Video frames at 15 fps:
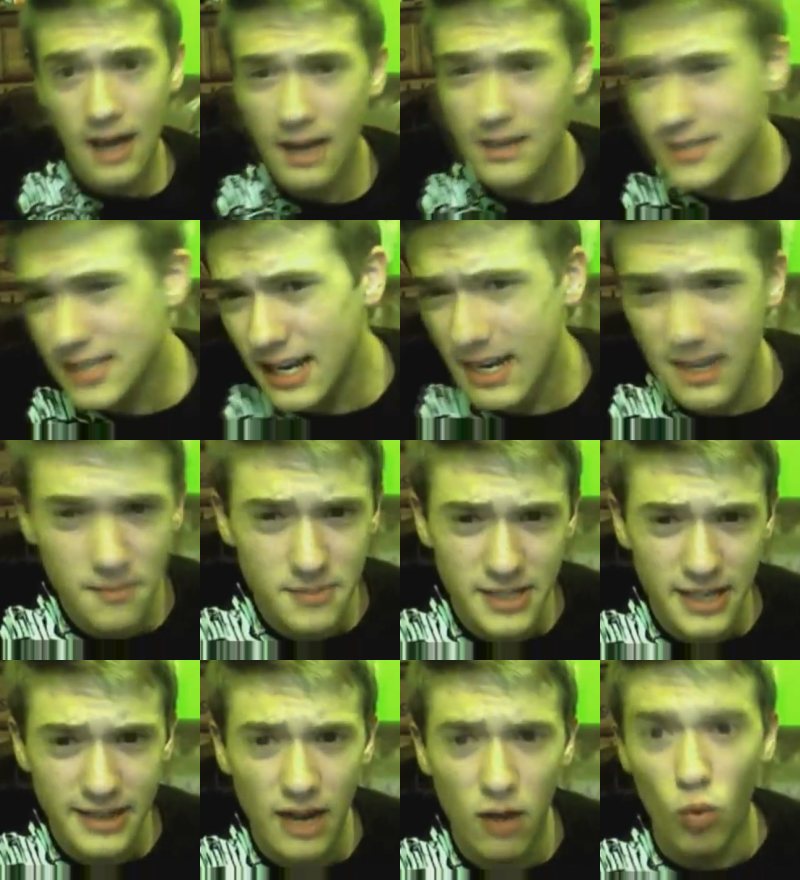I was kind of
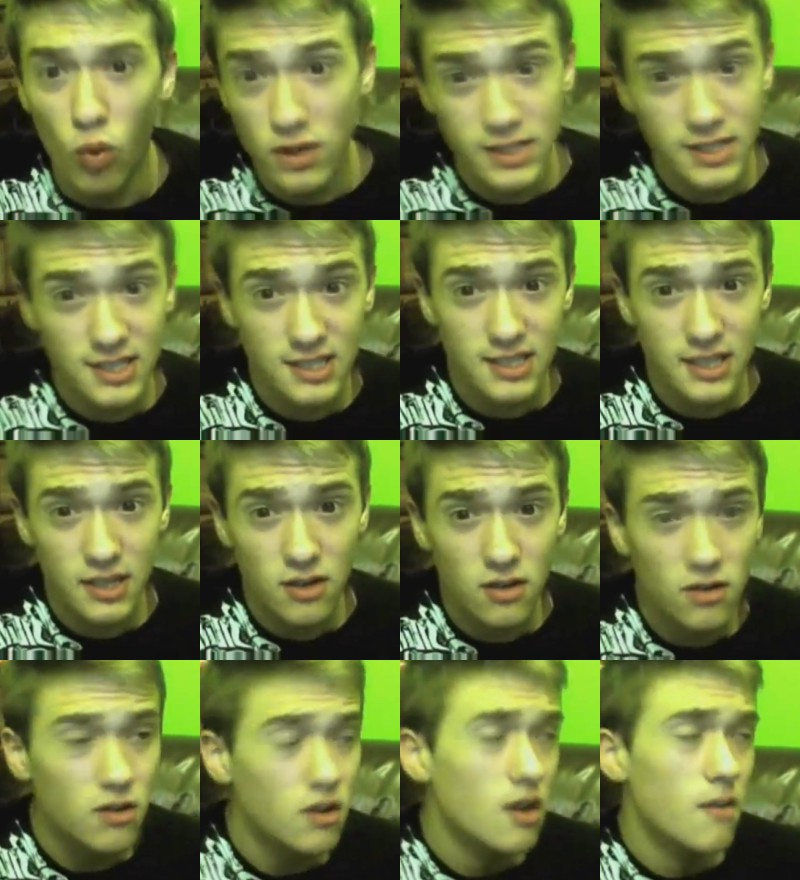upset that it wasn't a
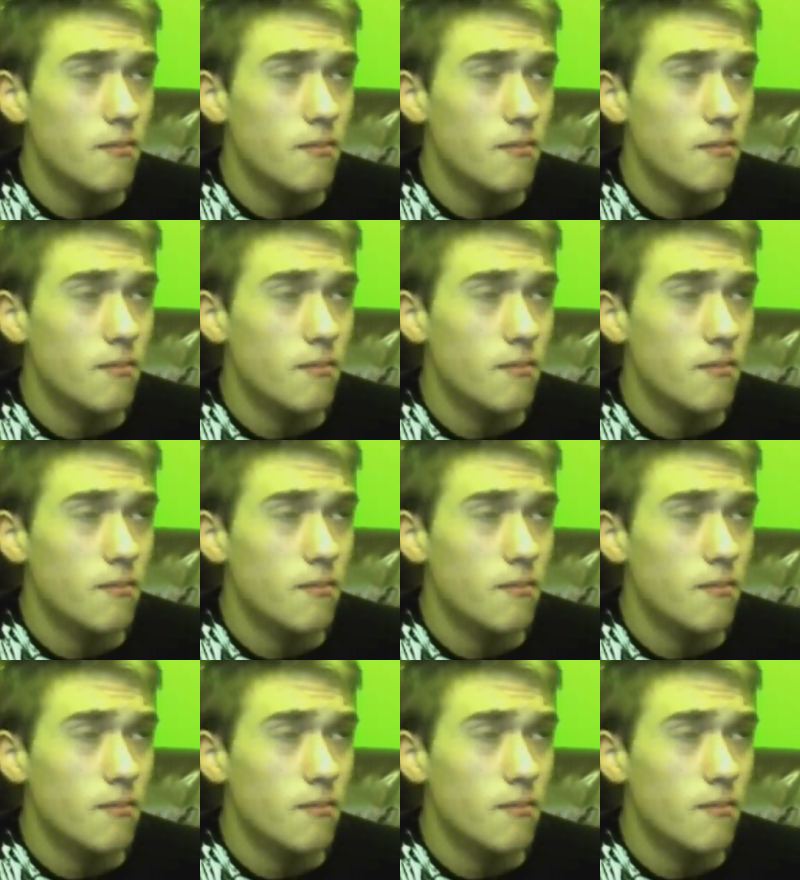skill,